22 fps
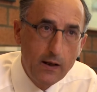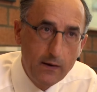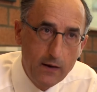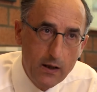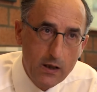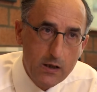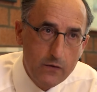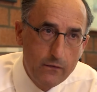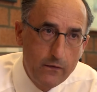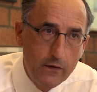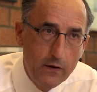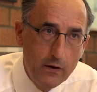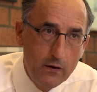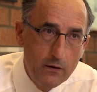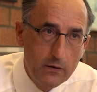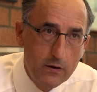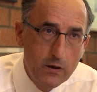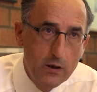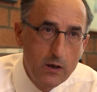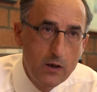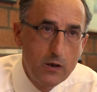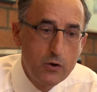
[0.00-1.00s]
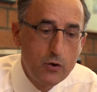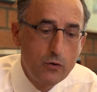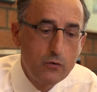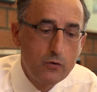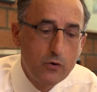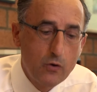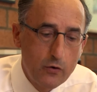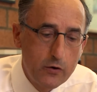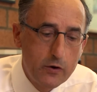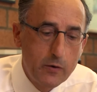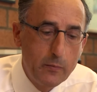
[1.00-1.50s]
in this field should
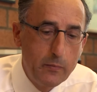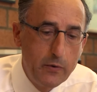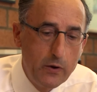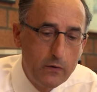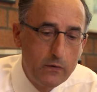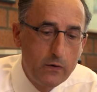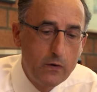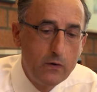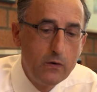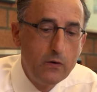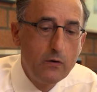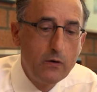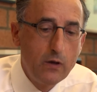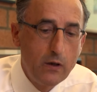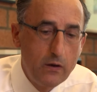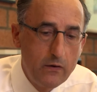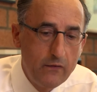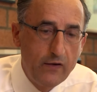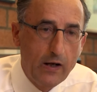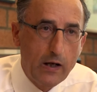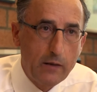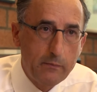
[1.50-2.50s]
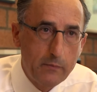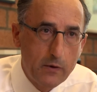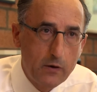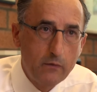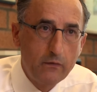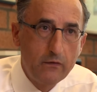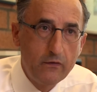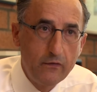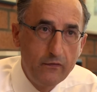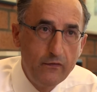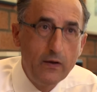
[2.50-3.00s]
contribute to the development
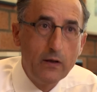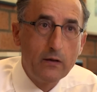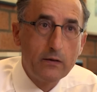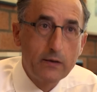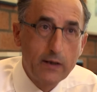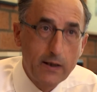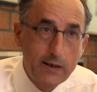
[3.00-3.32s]
of the field